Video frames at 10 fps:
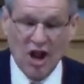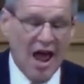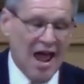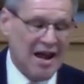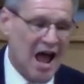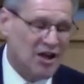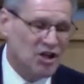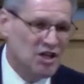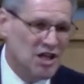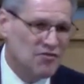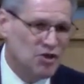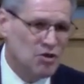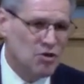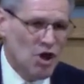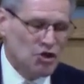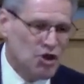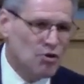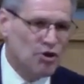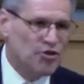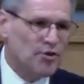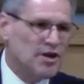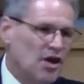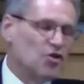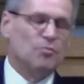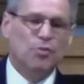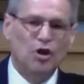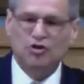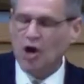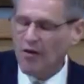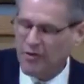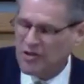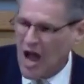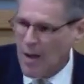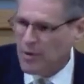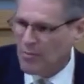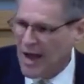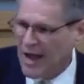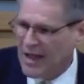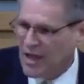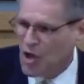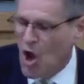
And I could give you two or three other books off the top of my head